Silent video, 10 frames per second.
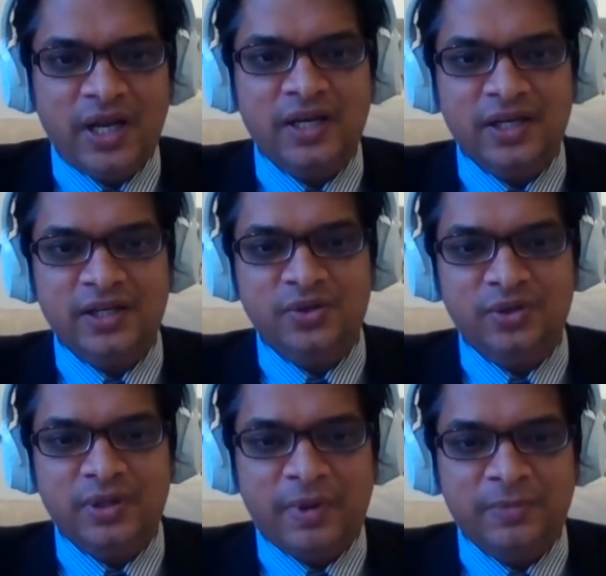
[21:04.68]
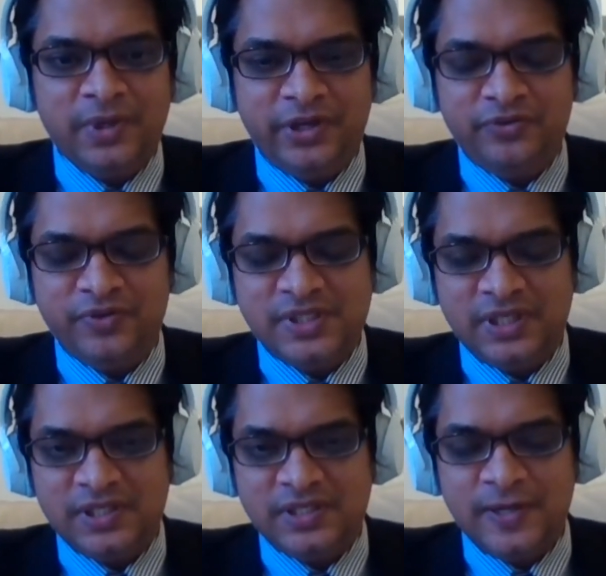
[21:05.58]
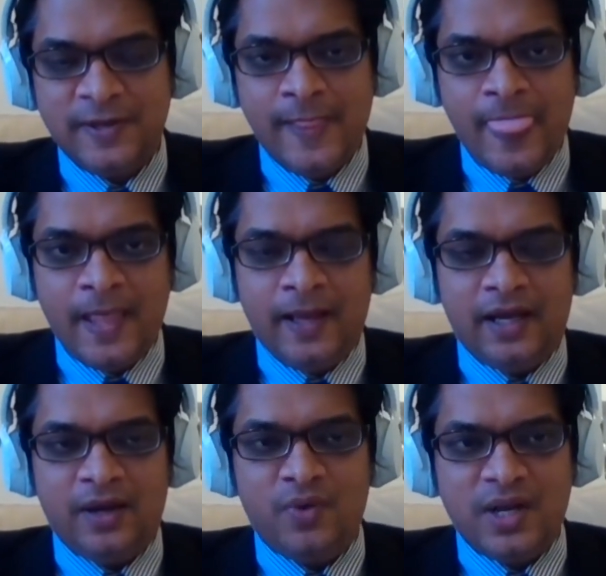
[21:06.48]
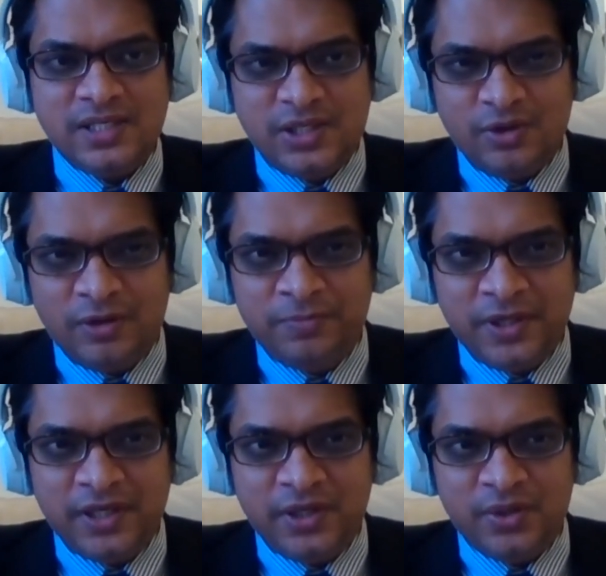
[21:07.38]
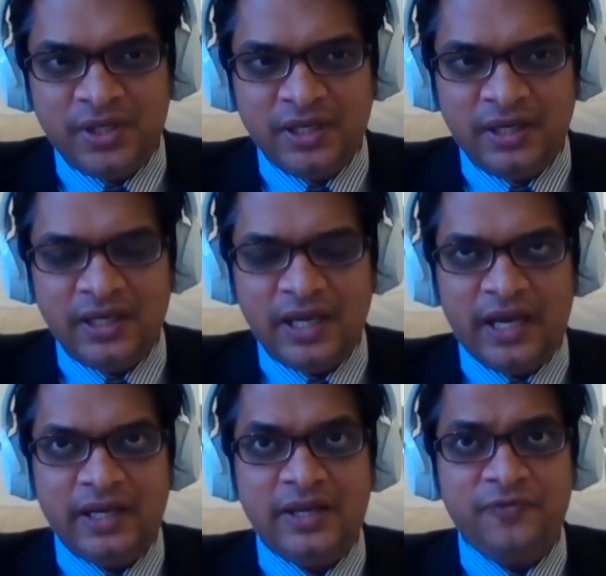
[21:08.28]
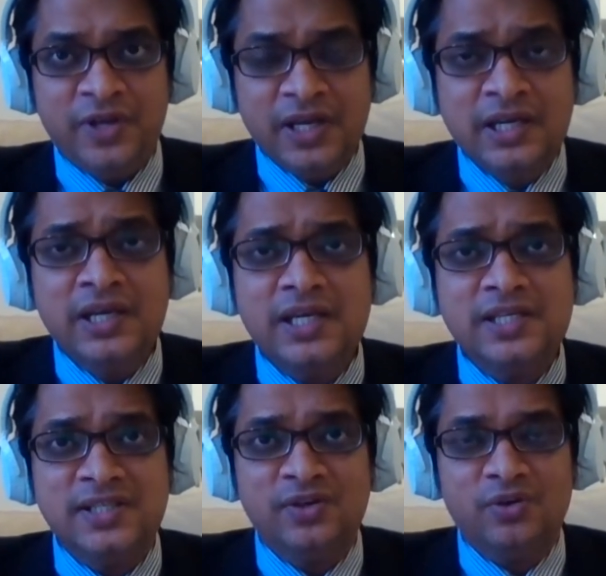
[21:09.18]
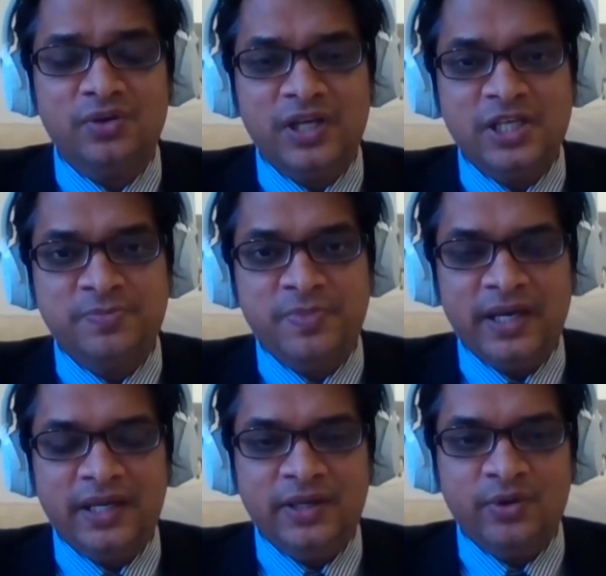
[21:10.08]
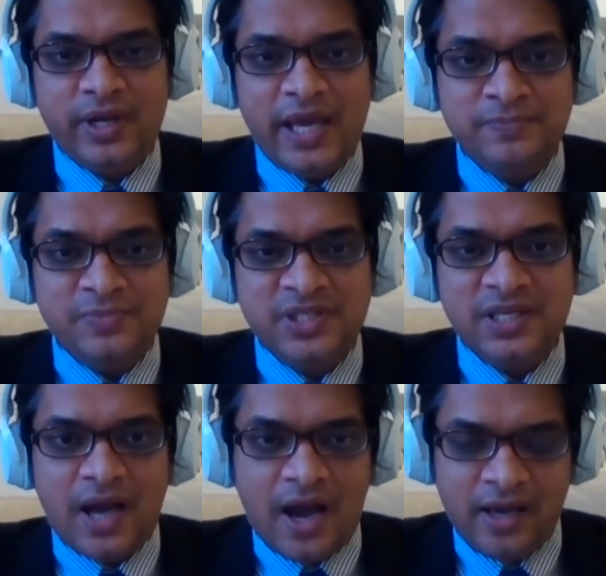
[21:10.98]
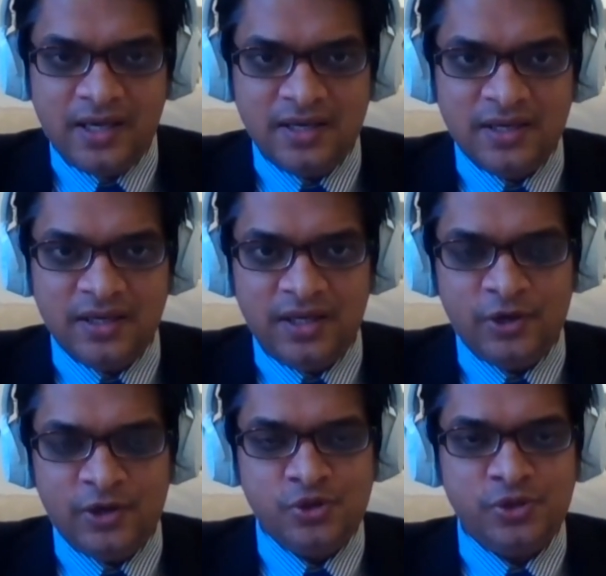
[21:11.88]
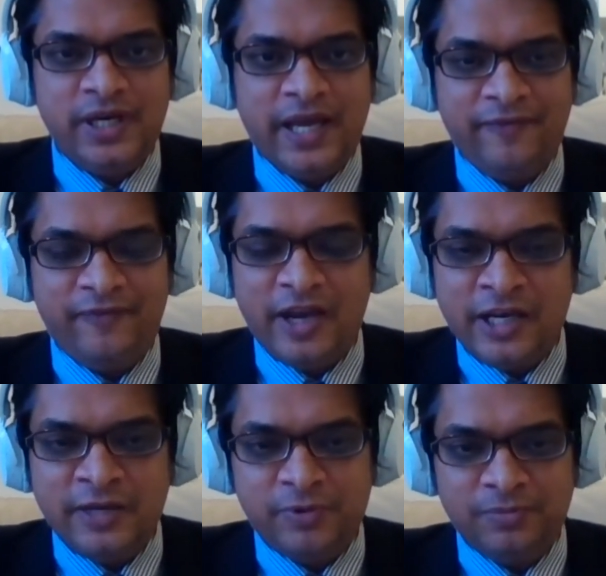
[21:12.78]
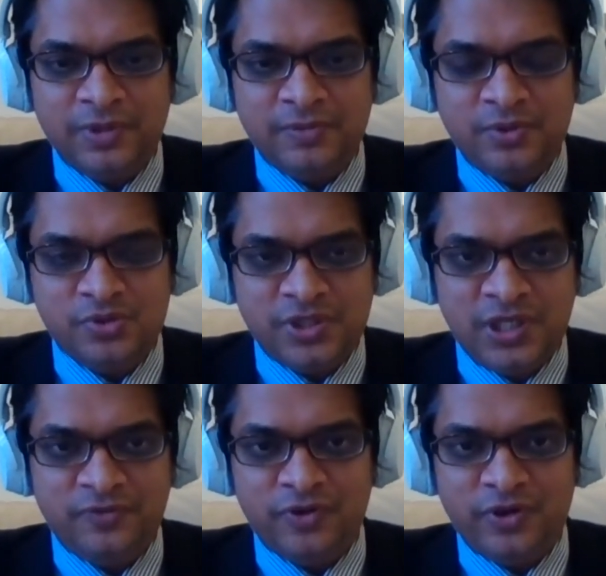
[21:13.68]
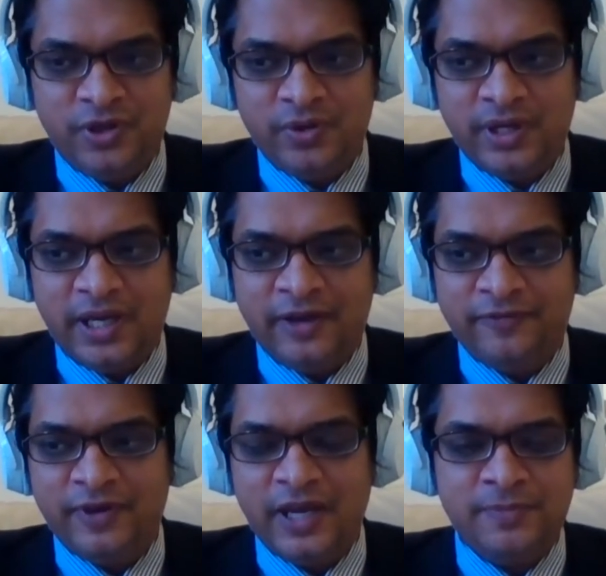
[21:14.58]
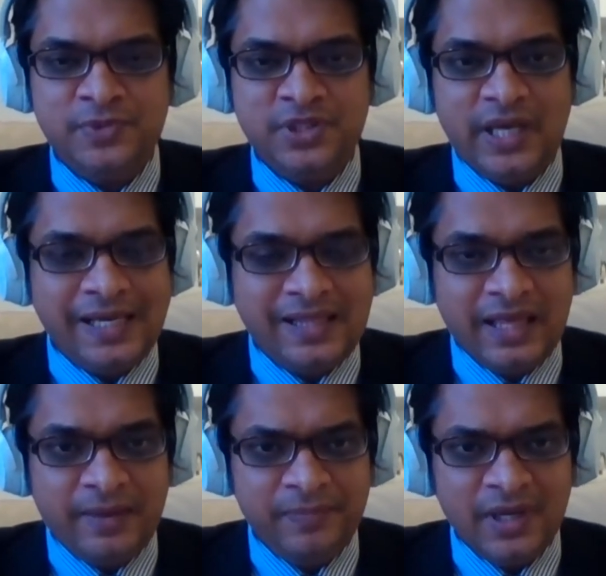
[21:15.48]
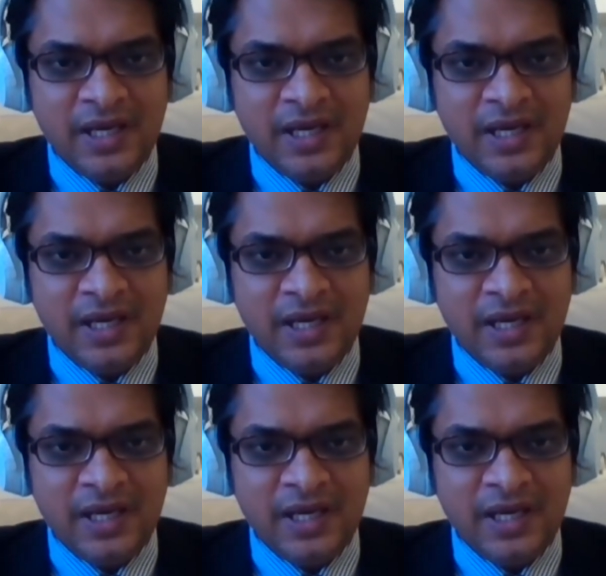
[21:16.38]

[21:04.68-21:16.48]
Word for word: enter into the public universities. Uh, once you completed your degree, and if degree is recognized by your MCI, you shouldn't have any problem to sit for your FMG exam